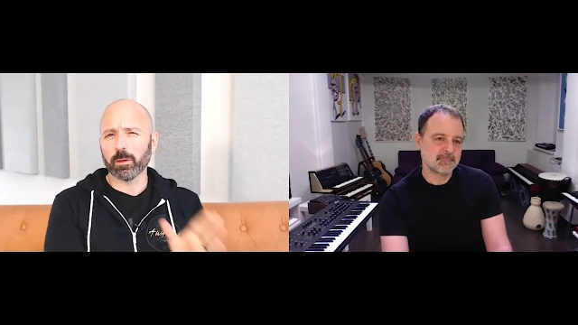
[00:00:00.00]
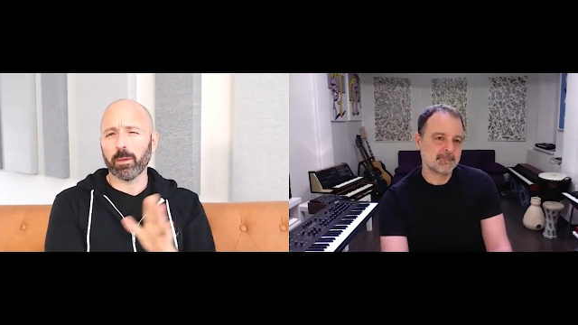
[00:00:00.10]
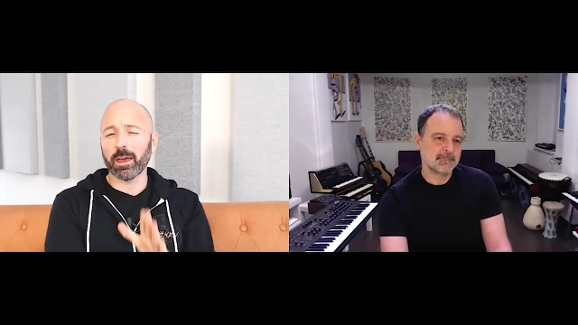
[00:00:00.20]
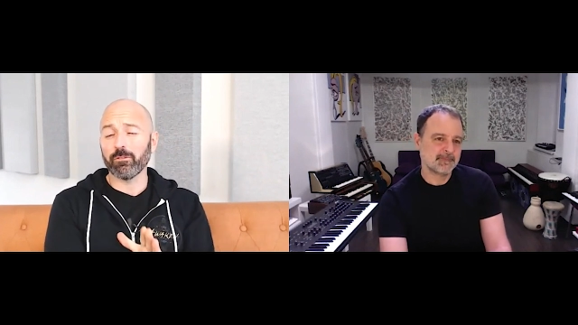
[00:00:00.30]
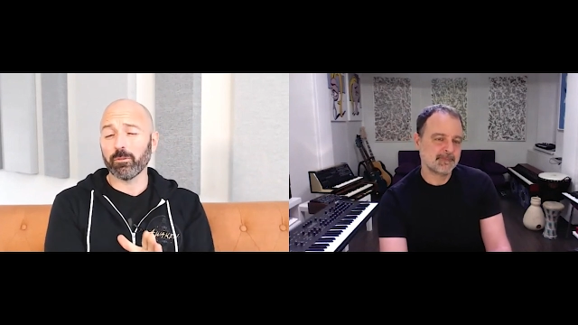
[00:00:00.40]
Speaker 1: It
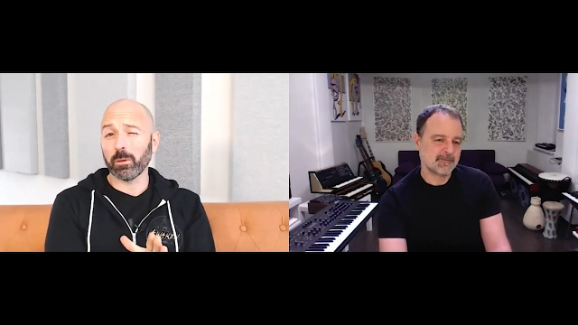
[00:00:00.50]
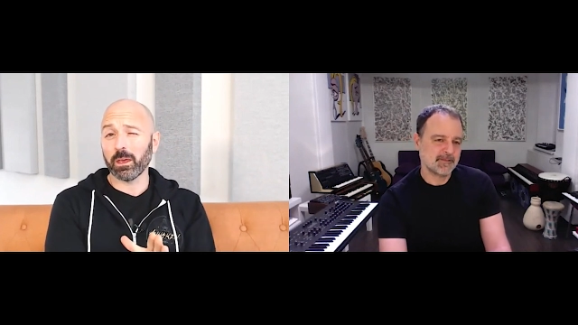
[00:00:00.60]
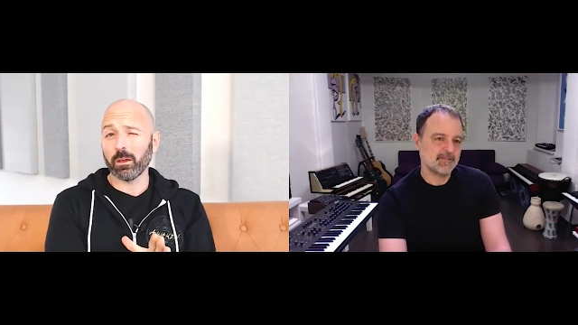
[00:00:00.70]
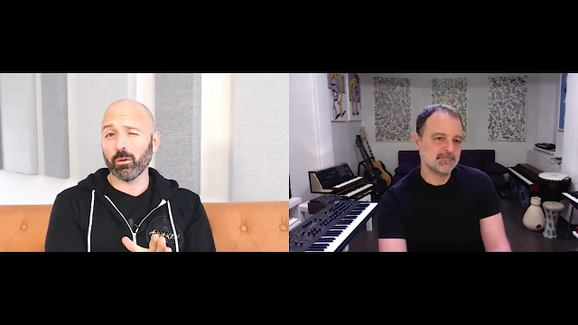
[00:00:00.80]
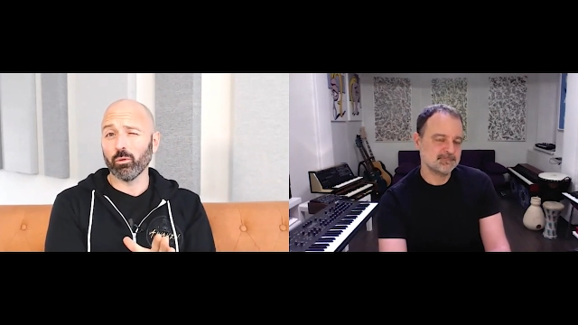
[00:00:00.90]
may even
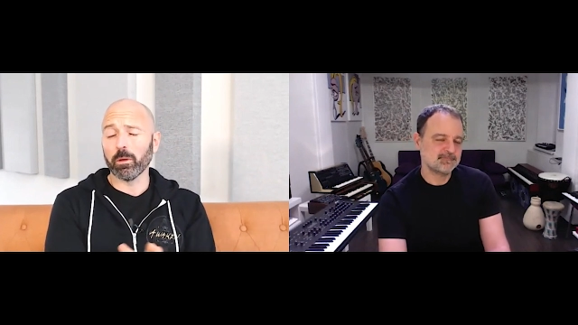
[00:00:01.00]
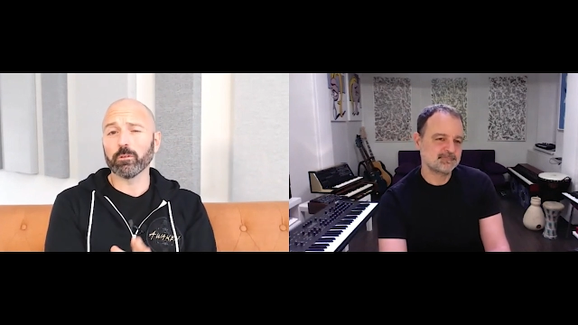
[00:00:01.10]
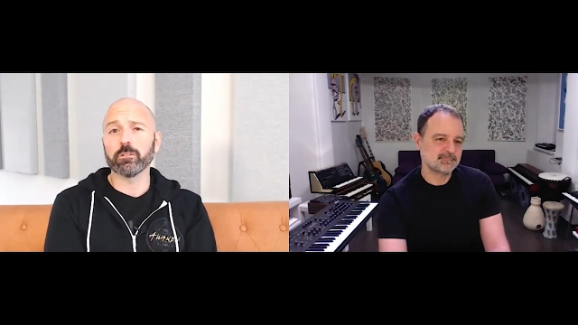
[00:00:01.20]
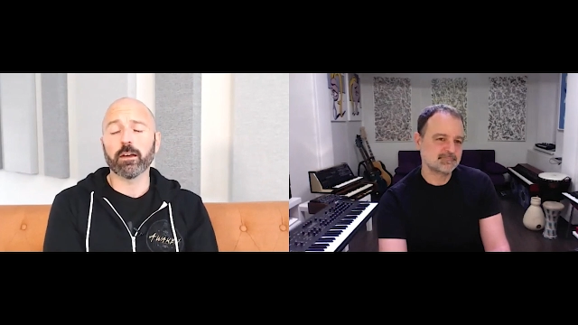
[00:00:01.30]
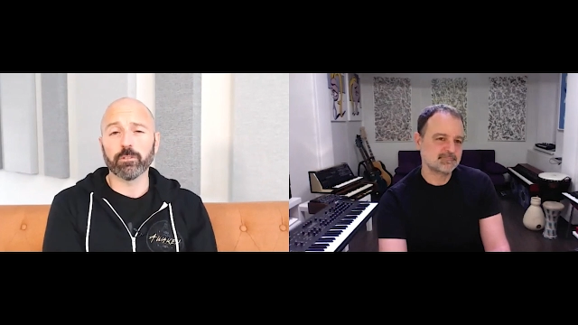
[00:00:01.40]
be
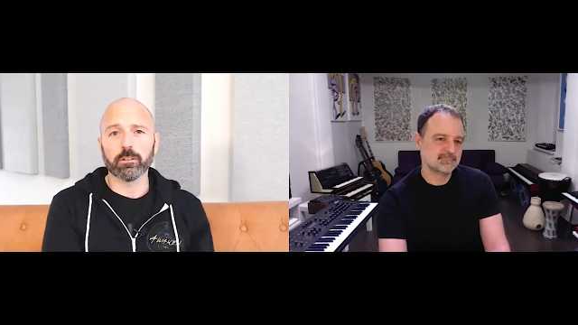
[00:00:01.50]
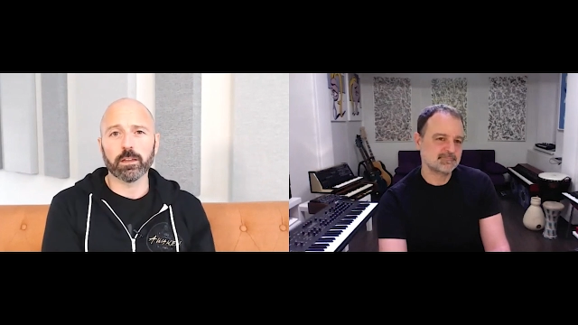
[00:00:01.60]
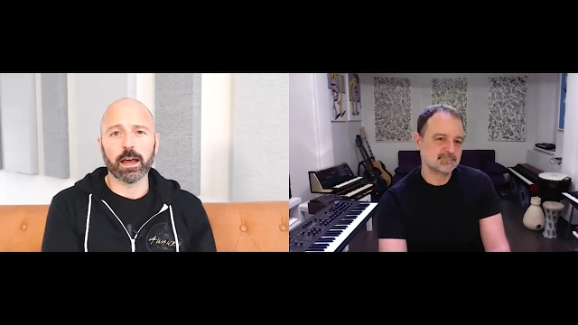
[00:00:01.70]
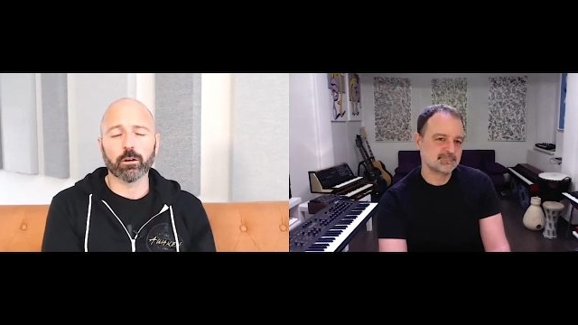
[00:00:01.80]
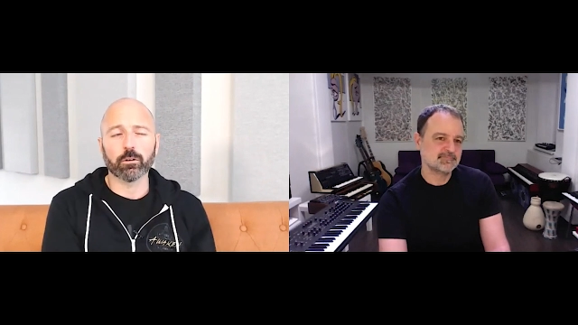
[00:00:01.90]
almost seventy now,